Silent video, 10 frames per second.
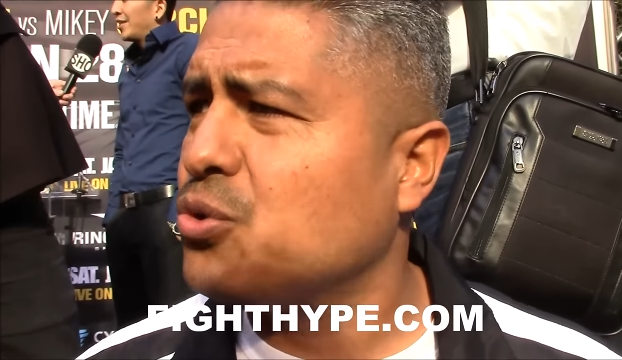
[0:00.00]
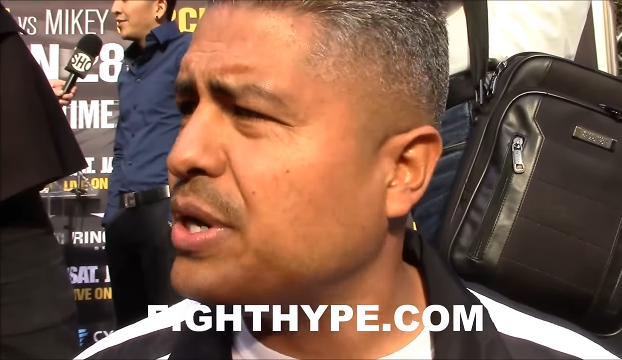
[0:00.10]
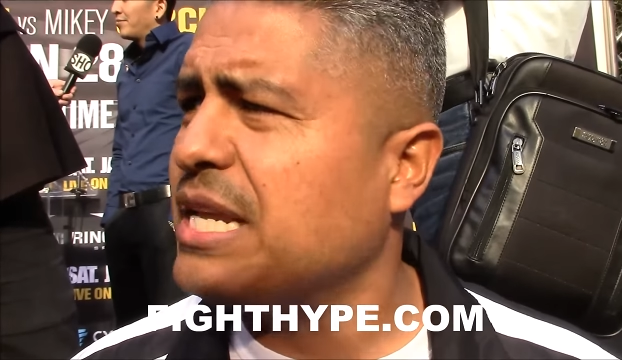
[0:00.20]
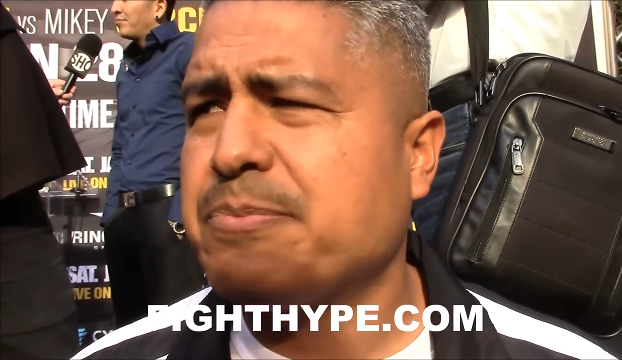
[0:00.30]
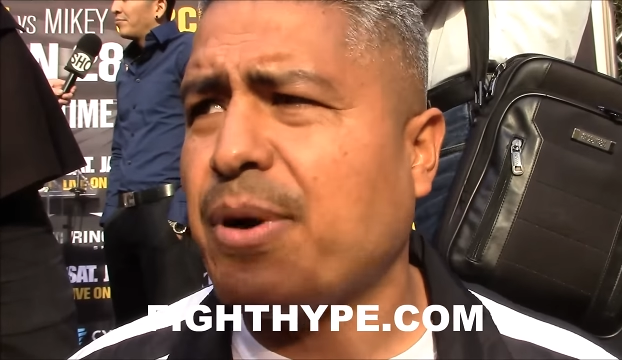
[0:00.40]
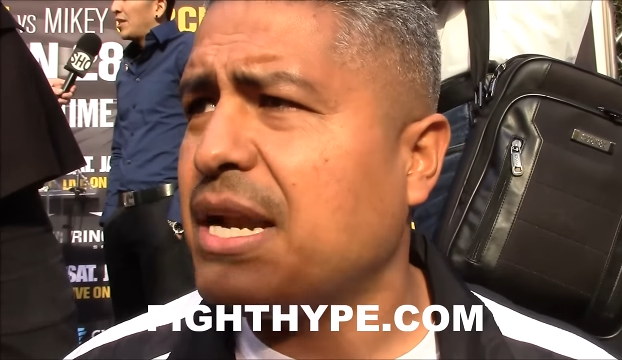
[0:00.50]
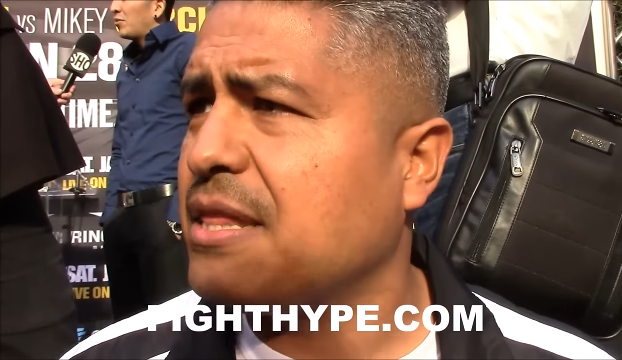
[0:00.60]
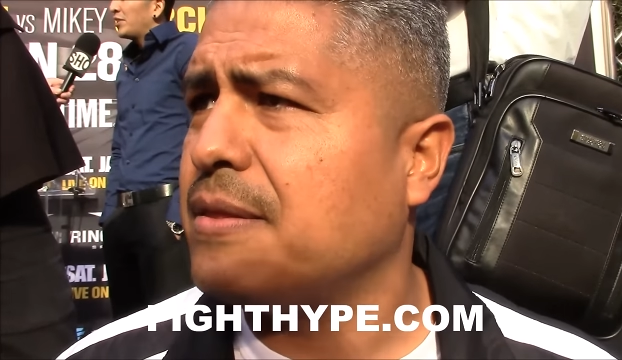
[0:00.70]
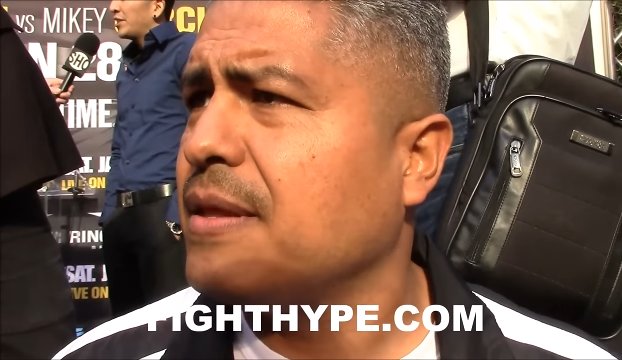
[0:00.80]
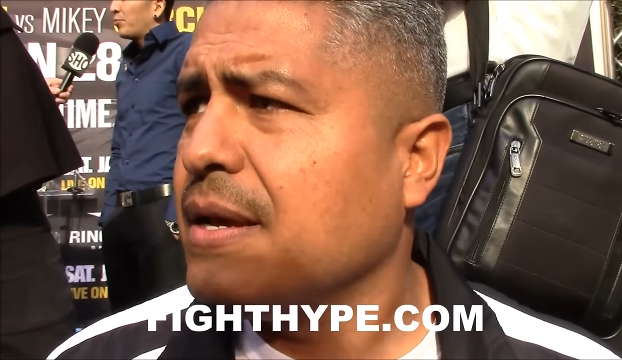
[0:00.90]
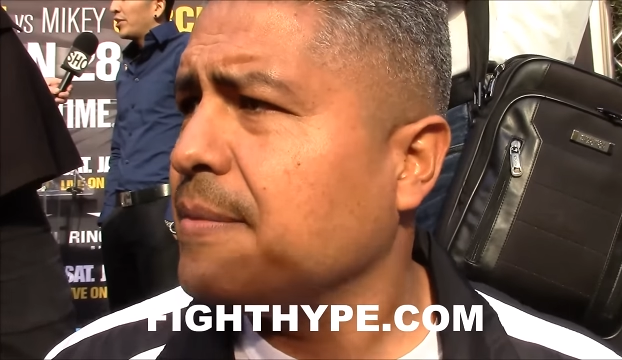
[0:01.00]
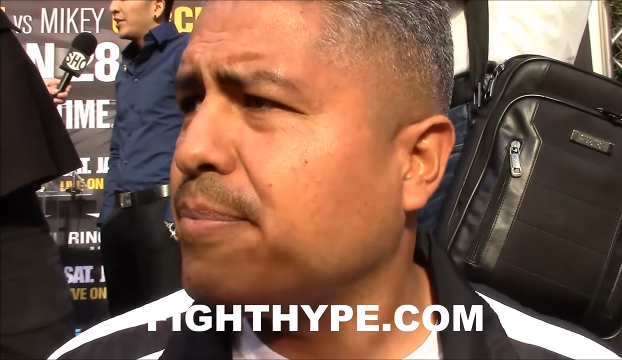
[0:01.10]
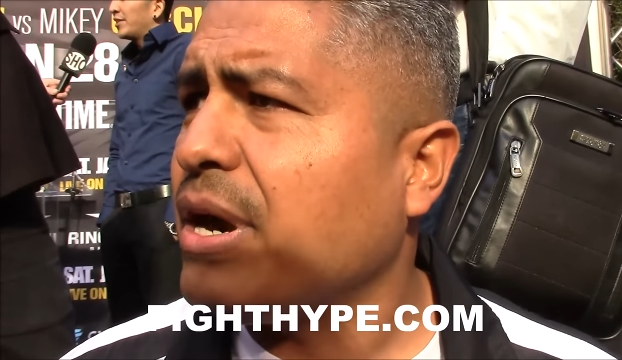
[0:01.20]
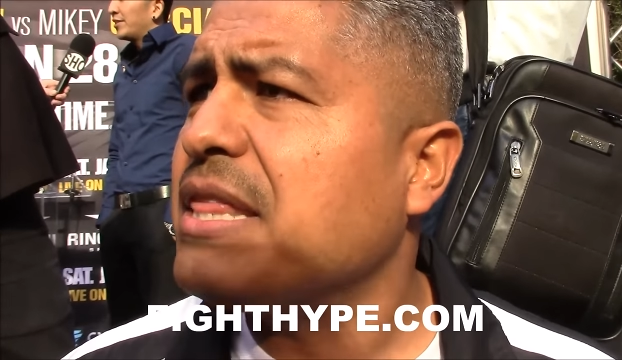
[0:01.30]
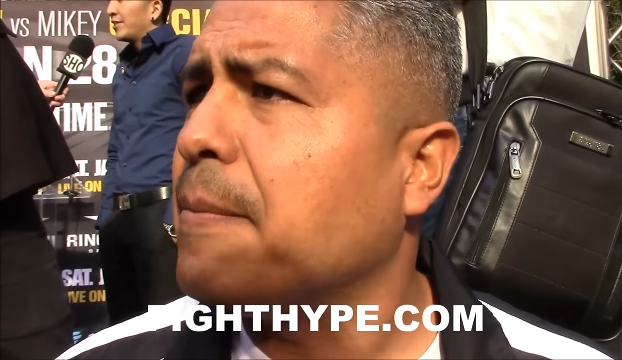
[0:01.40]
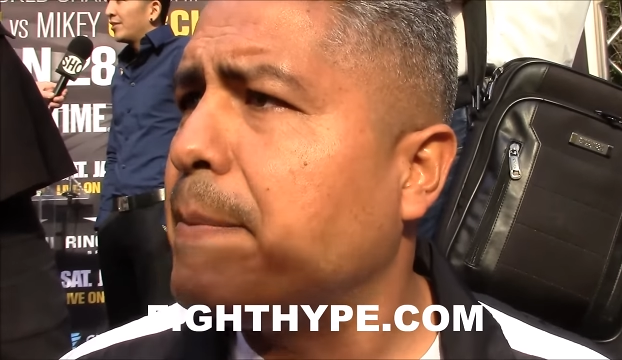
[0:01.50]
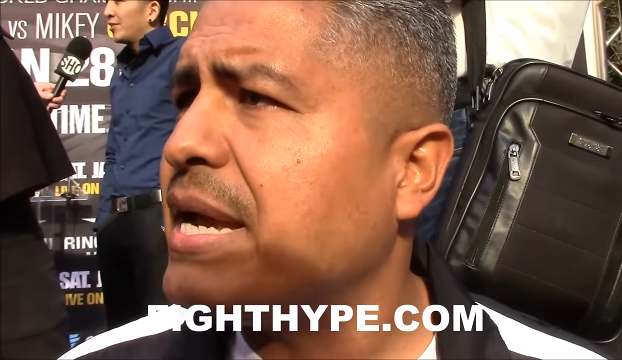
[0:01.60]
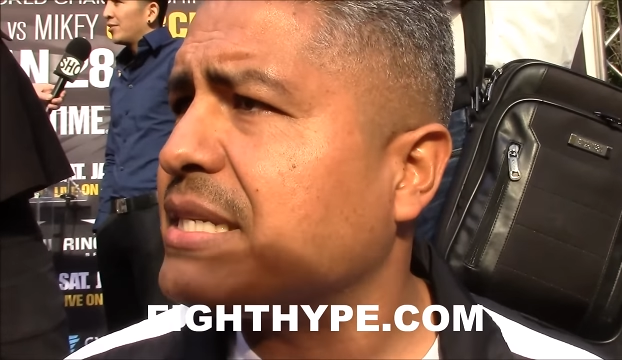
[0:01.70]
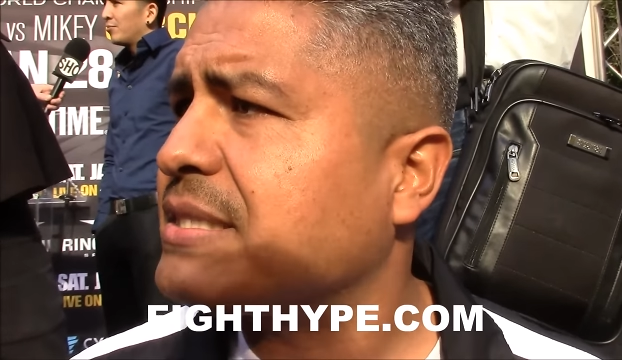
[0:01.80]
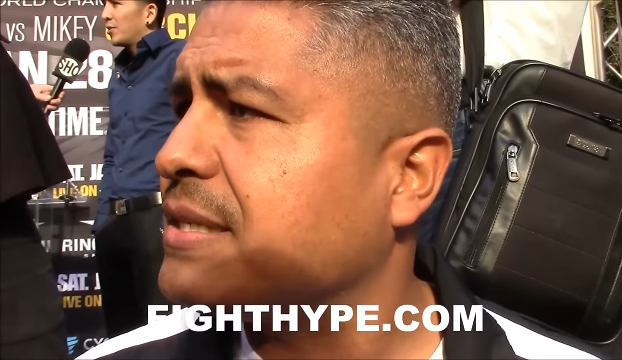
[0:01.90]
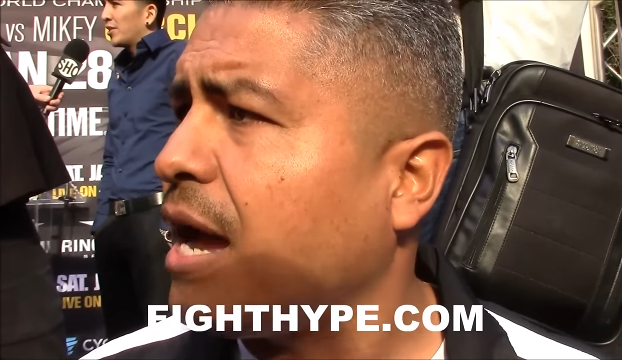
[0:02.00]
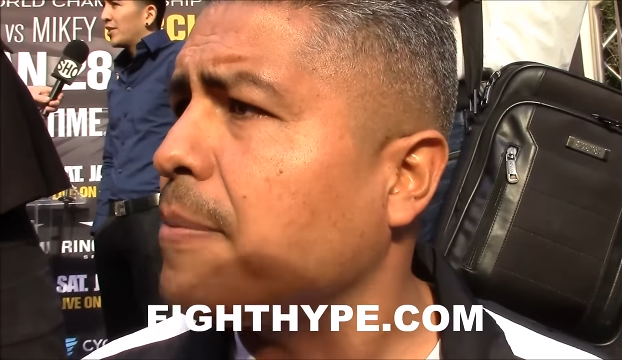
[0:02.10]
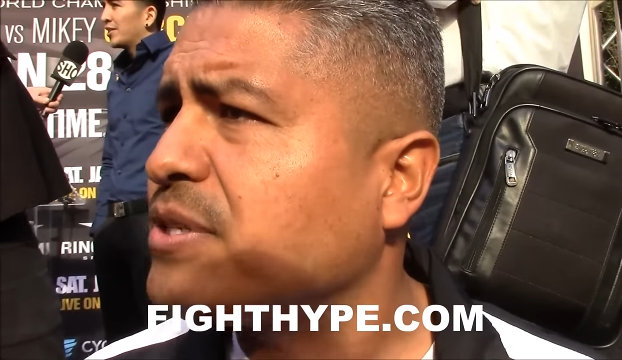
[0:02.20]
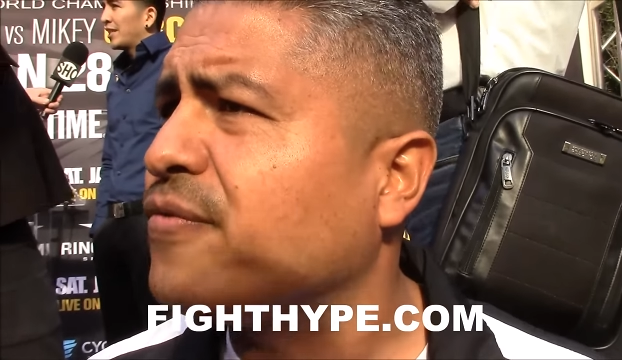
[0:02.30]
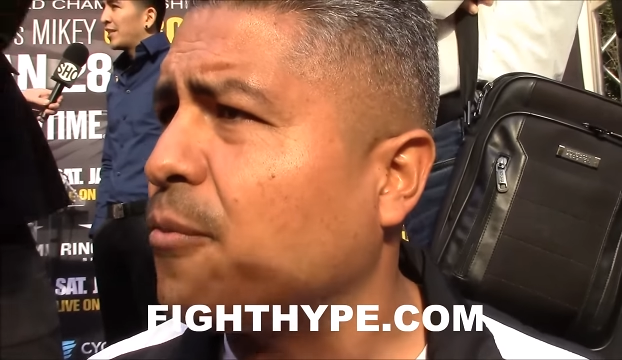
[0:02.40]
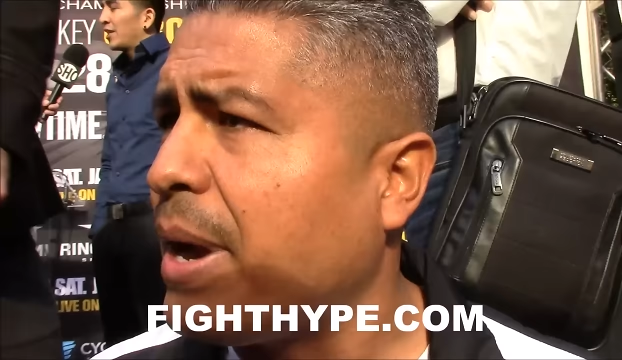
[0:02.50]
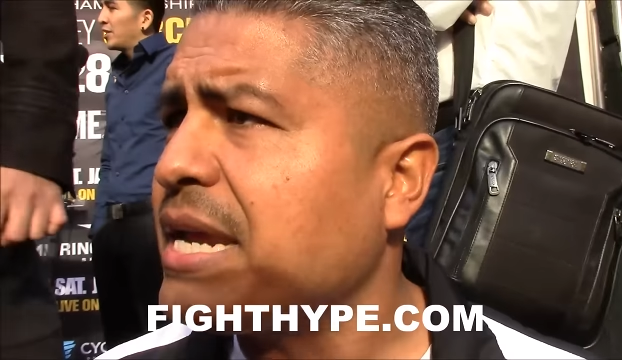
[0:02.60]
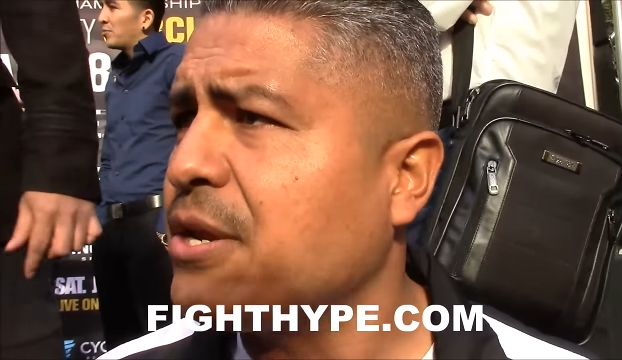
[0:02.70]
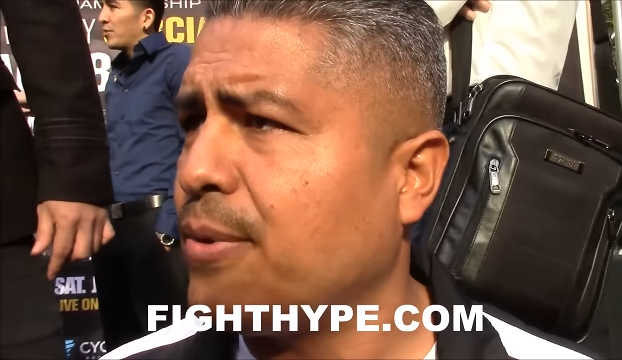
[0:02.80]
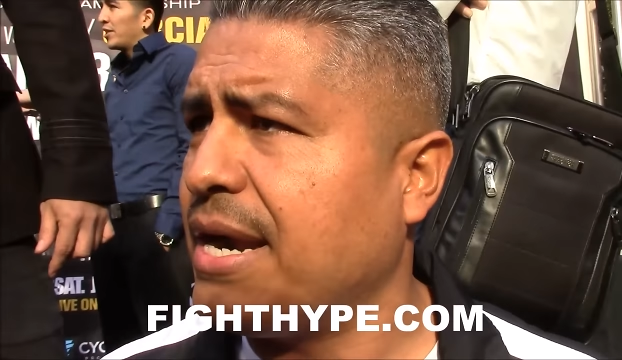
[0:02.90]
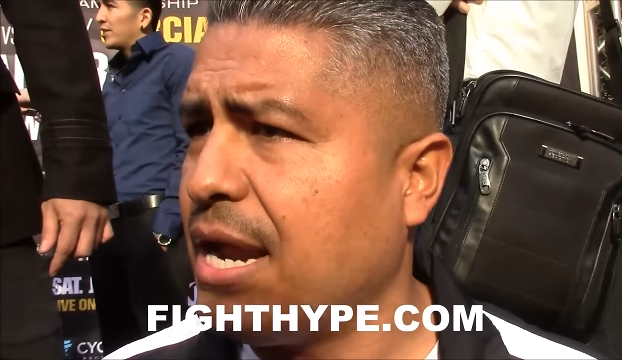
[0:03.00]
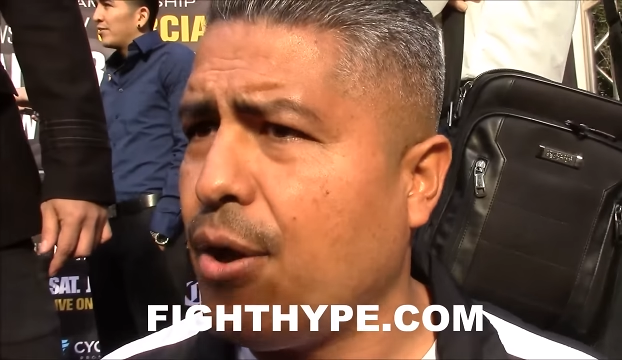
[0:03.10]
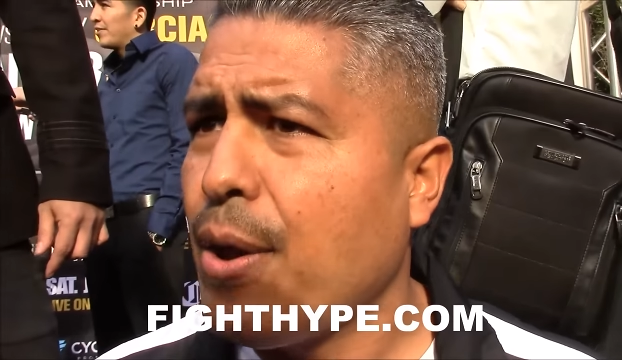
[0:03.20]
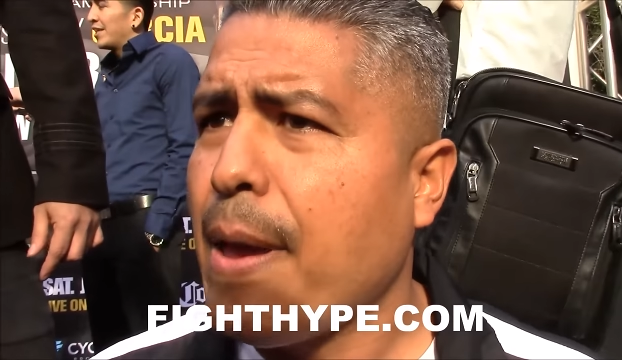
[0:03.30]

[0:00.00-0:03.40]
Speaker 1: And he's probably probably the best option for Mikey right now,